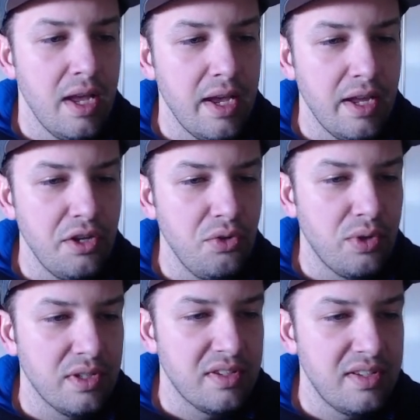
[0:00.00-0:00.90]
and you
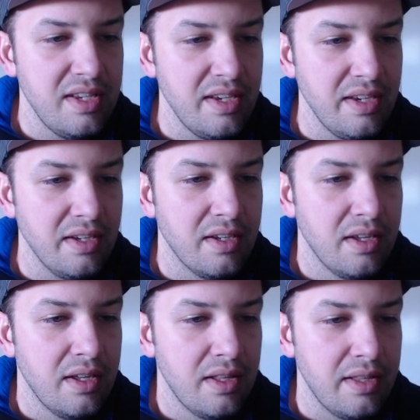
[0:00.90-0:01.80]
can see
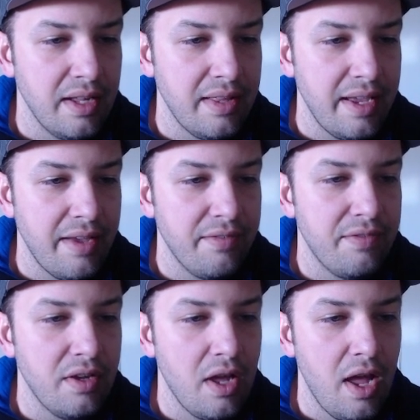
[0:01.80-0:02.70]
that they
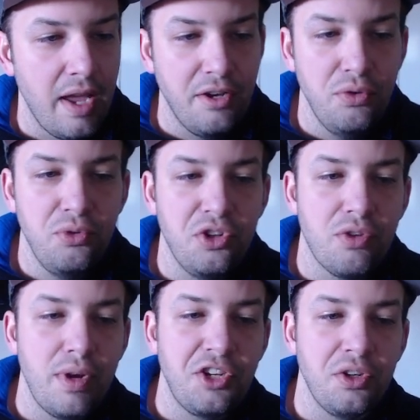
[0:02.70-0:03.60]
have a new
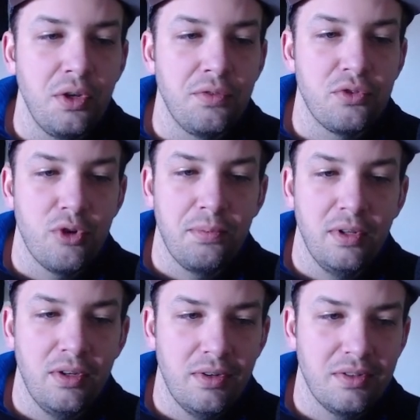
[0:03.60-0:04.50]
generation of script
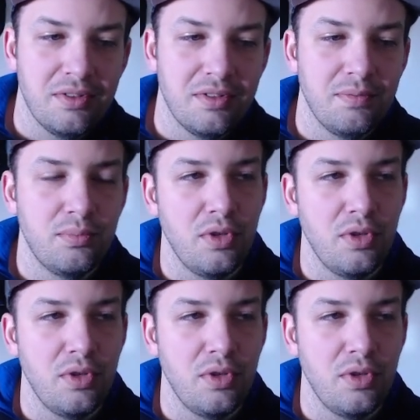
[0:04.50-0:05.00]
alerts.